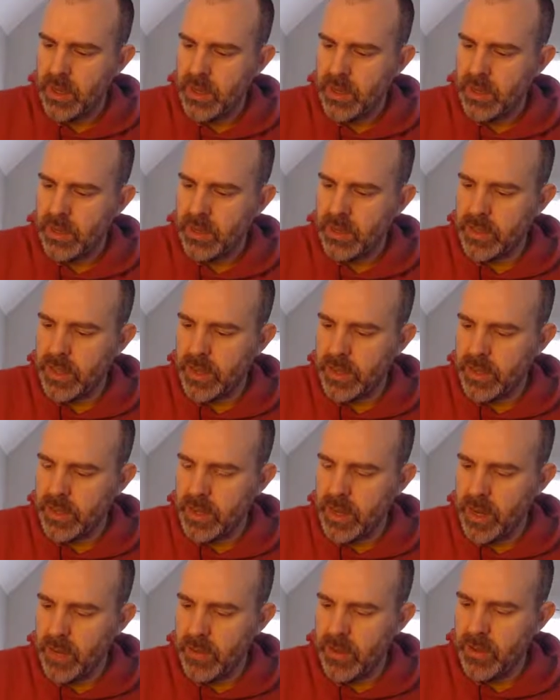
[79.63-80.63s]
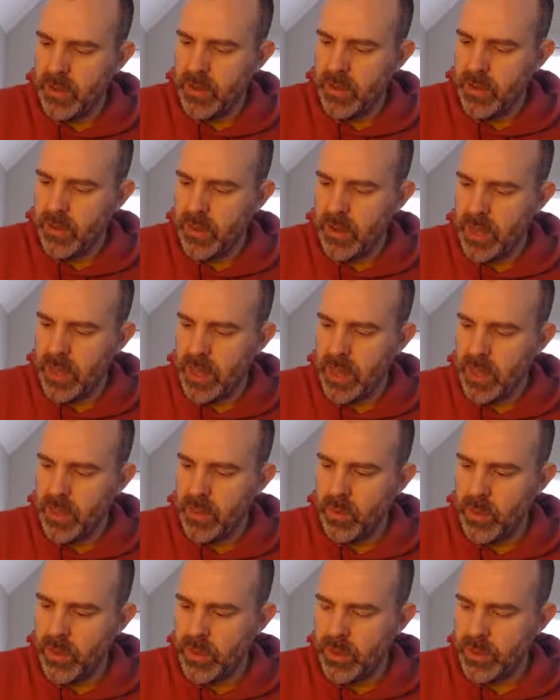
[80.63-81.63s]
Say w
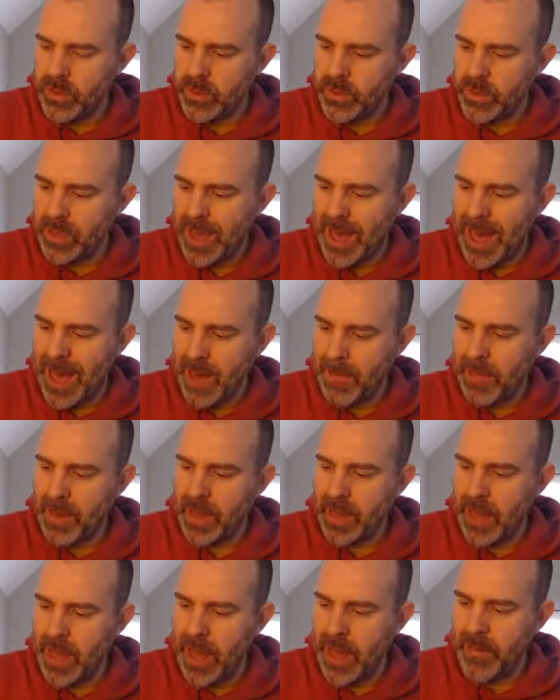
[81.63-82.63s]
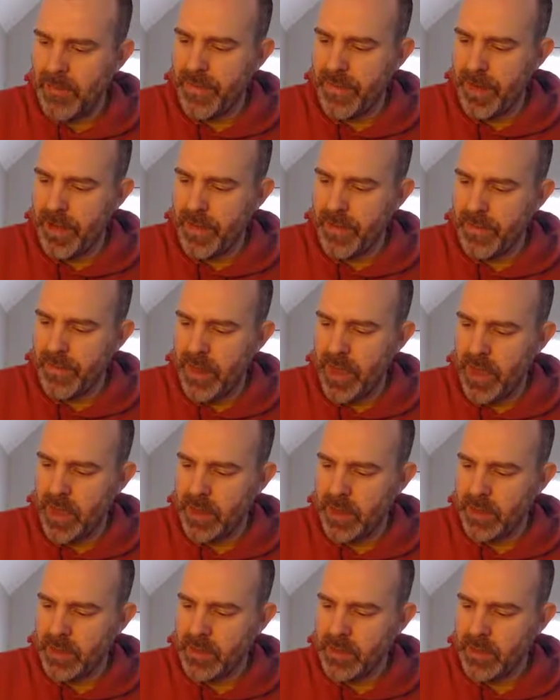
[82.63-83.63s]
equals capital F of
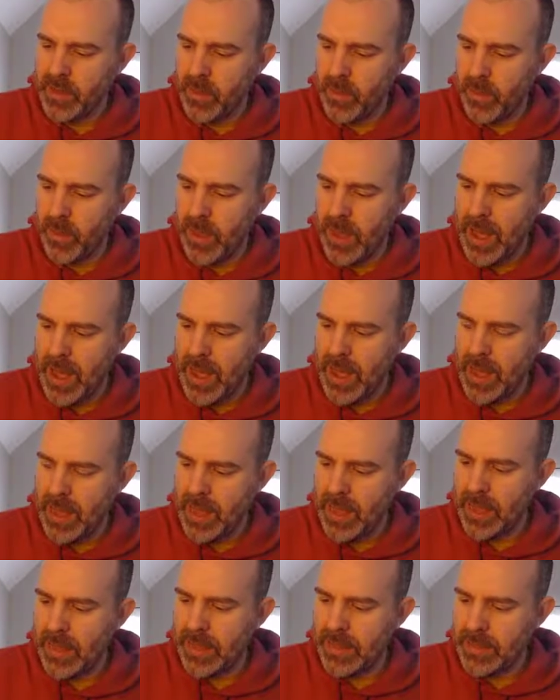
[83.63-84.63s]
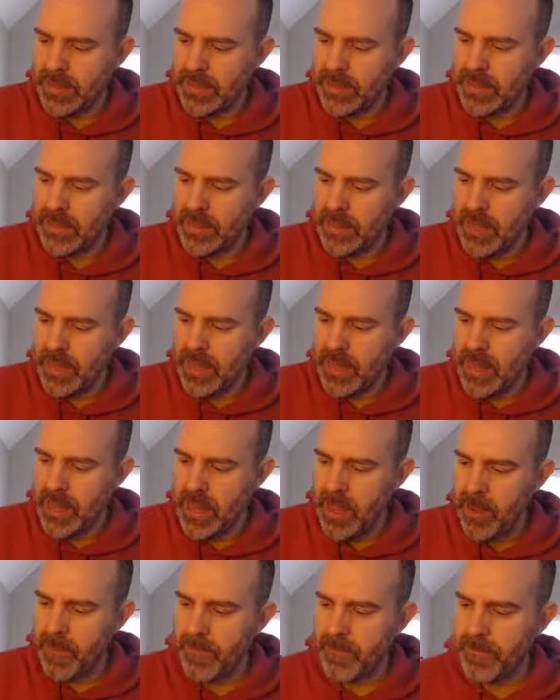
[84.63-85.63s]
x, y, and
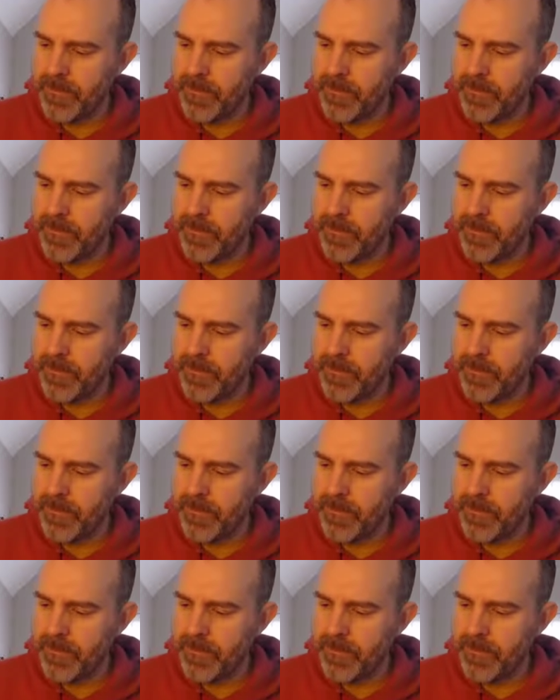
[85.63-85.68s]
z.